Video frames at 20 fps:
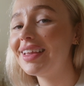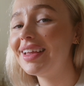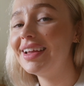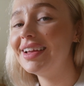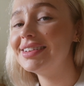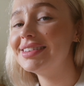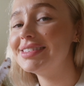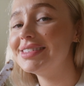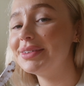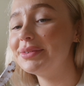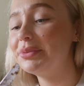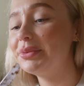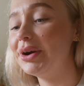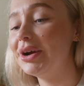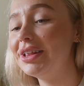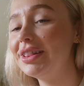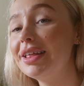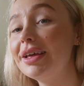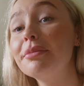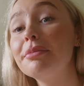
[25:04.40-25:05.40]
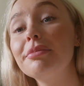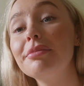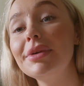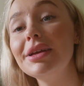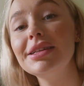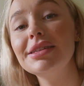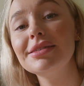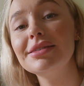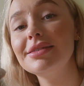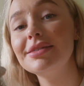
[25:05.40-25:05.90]
it's a word that
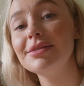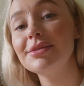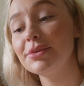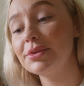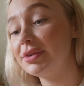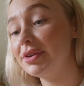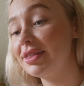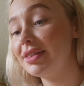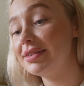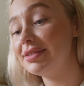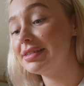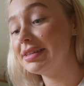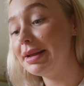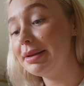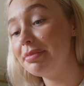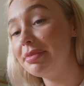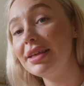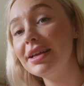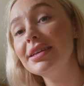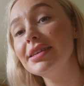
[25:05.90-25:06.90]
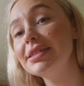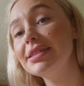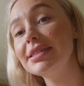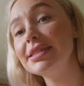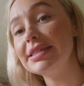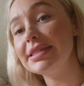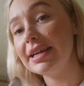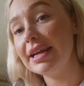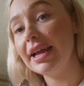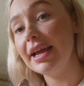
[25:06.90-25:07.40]
means sort of the same thing as
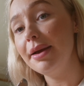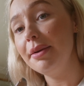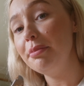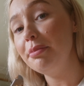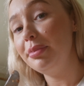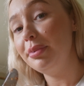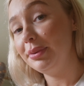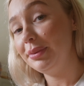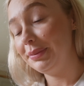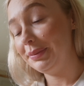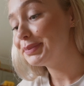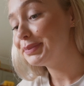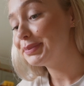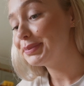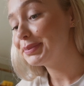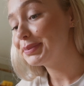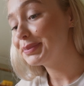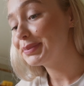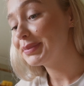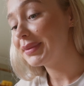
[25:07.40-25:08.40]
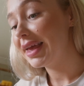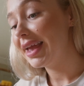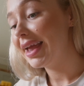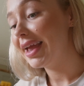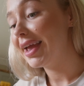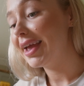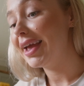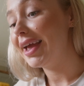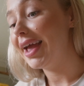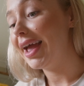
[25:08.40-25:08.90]
damp.
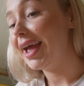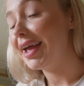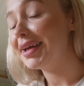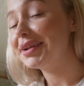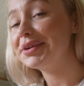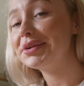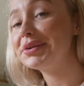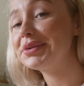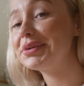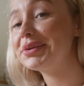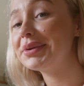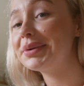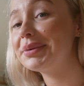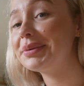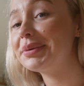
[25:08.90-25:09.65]
And